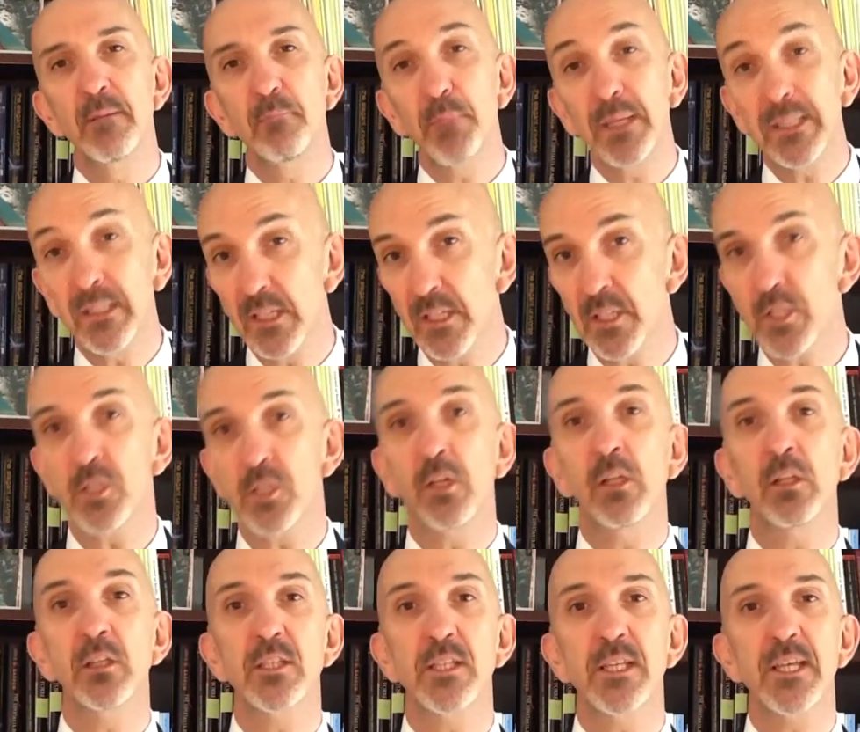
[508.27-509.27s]
But the
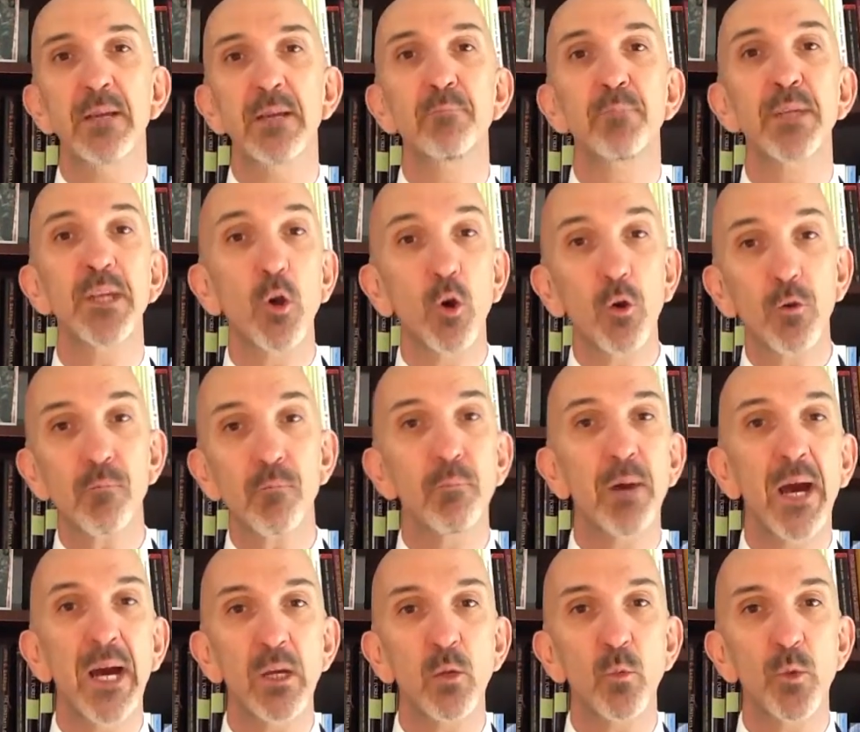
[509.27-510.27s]
results can be on
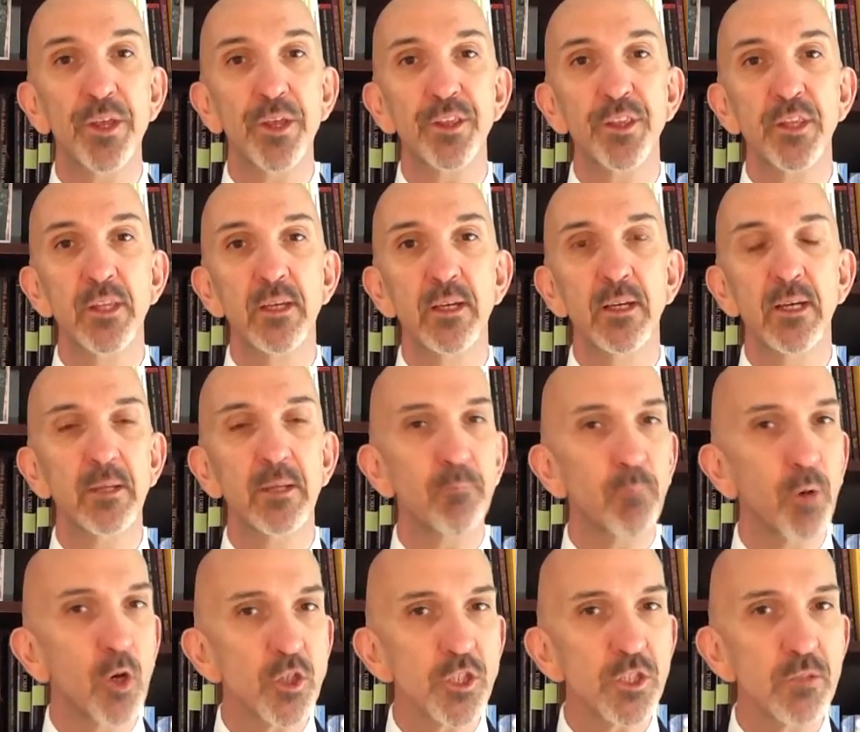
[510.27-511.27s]
par with, and
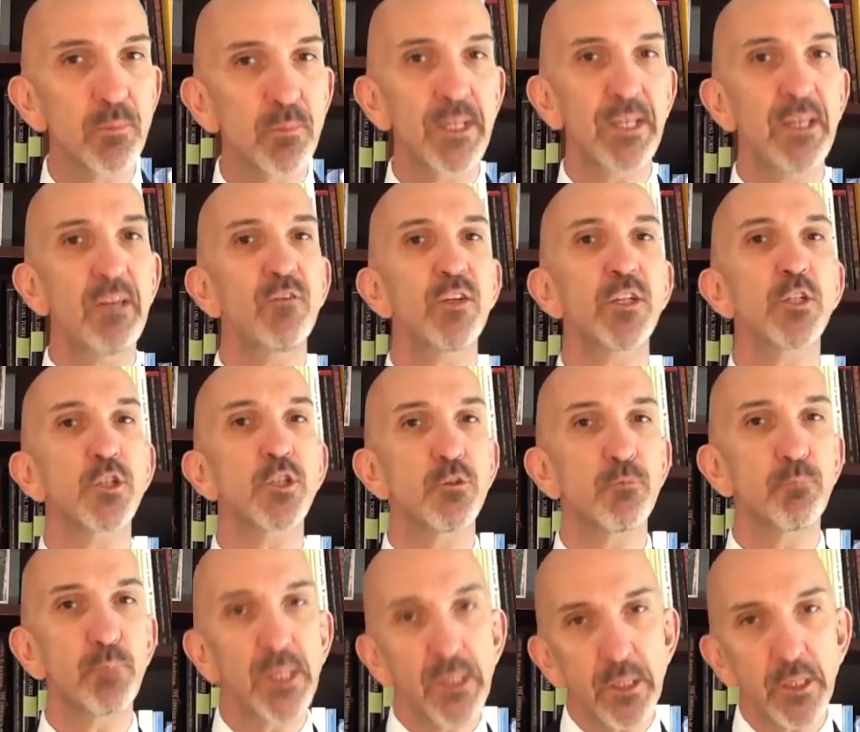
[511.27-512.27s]
possibly even
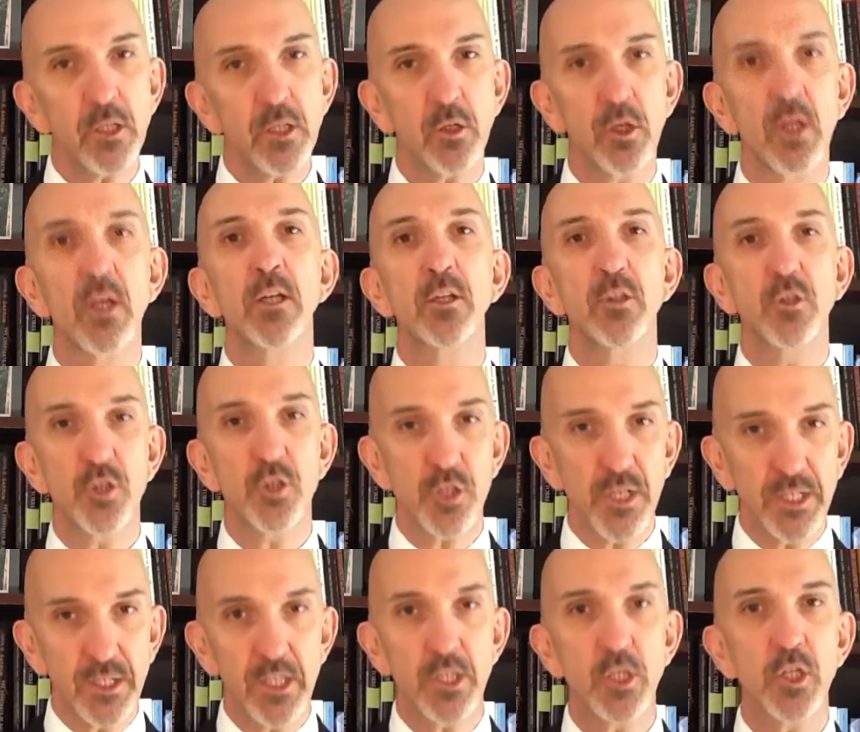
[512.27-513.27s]
superior to
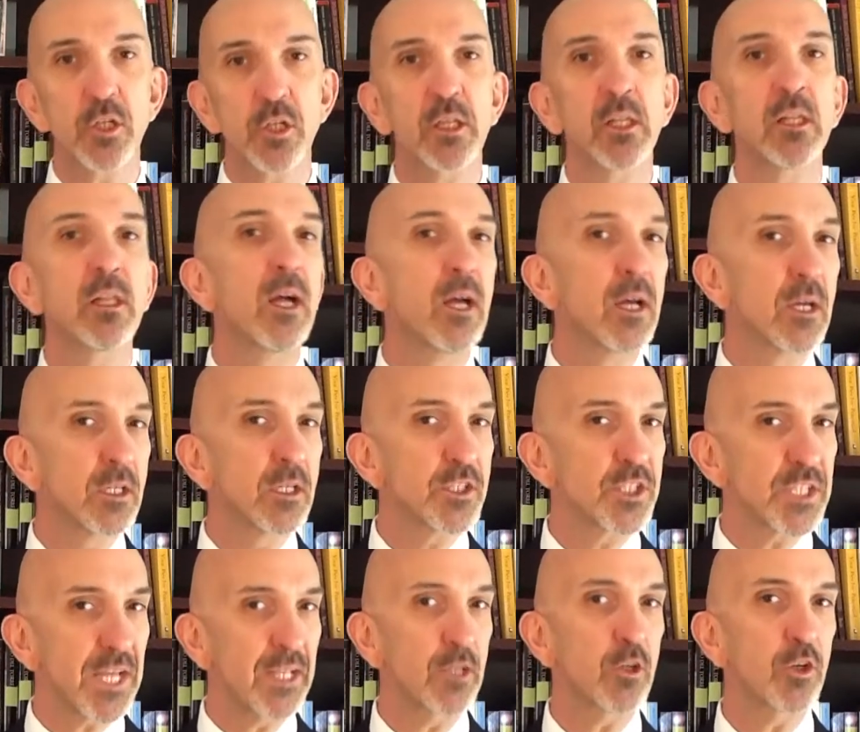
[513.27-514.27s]
traditional
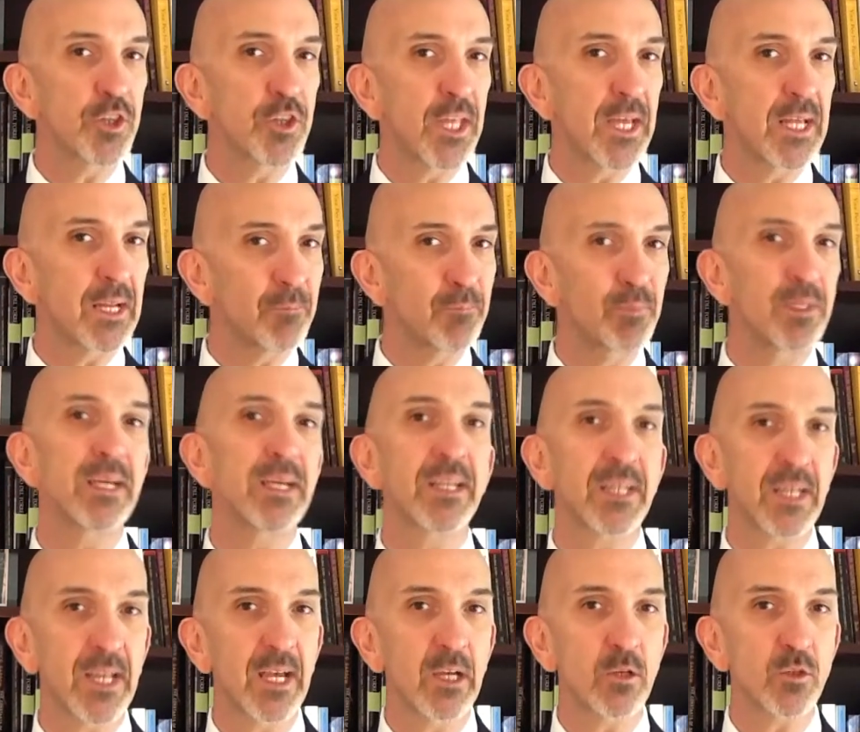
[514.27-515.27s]
psychotherapy and
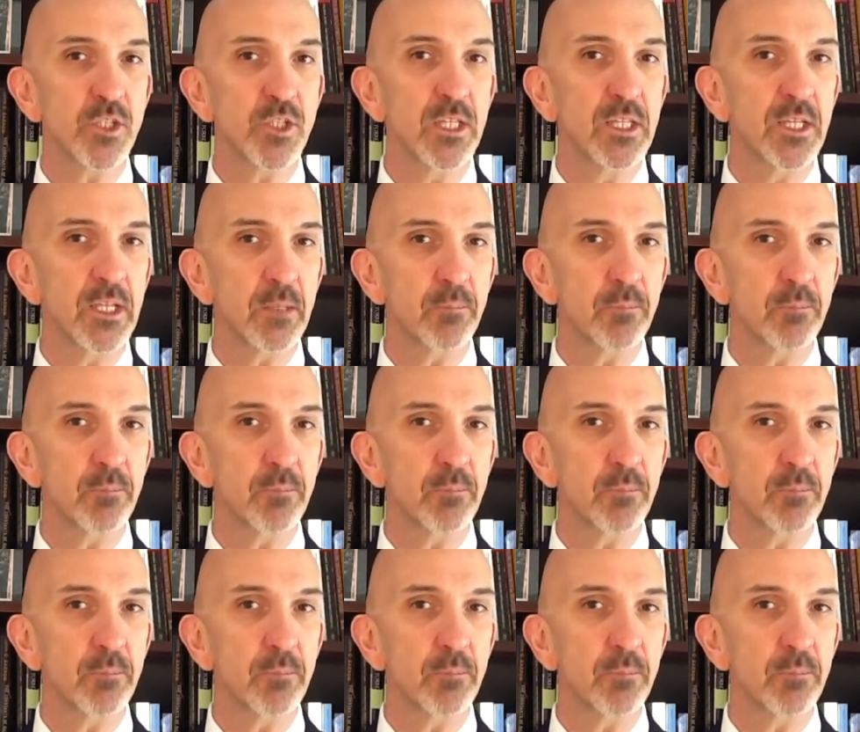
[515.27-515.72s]
counseling